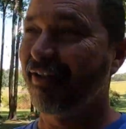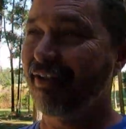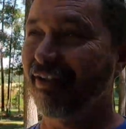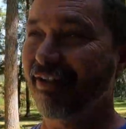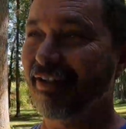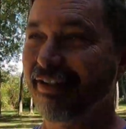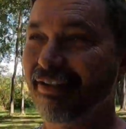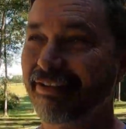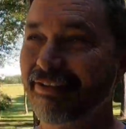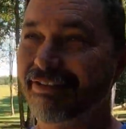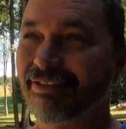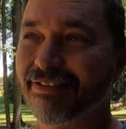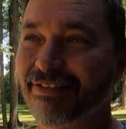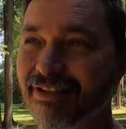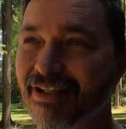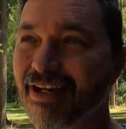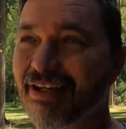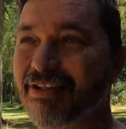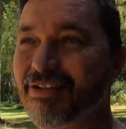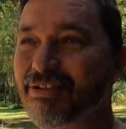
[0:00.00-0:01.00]
uh,
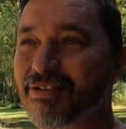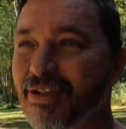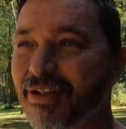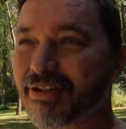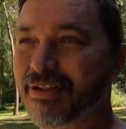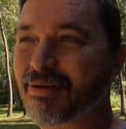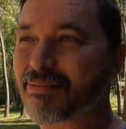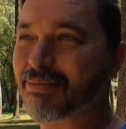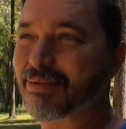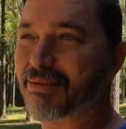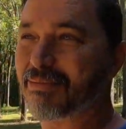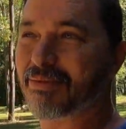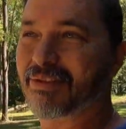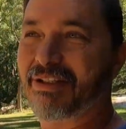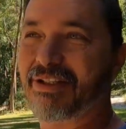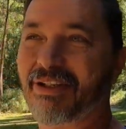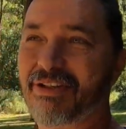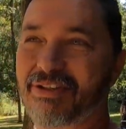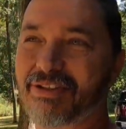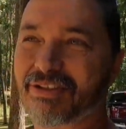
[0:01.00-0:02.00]
kind of stir up some
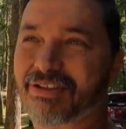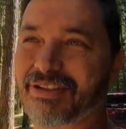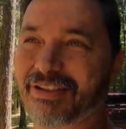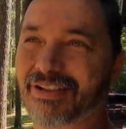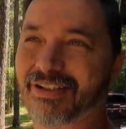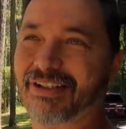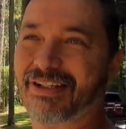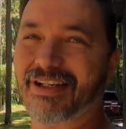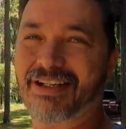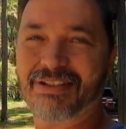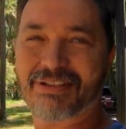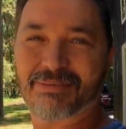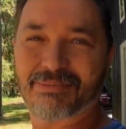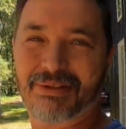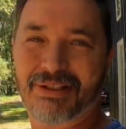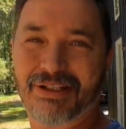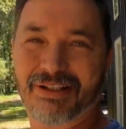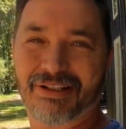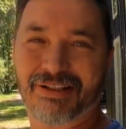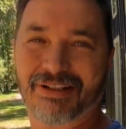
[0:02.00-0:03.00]
attention and get some
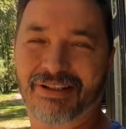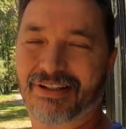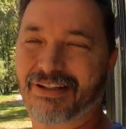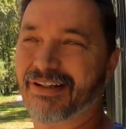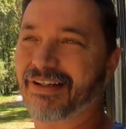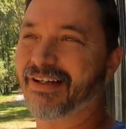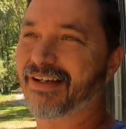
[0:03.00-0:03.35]
deer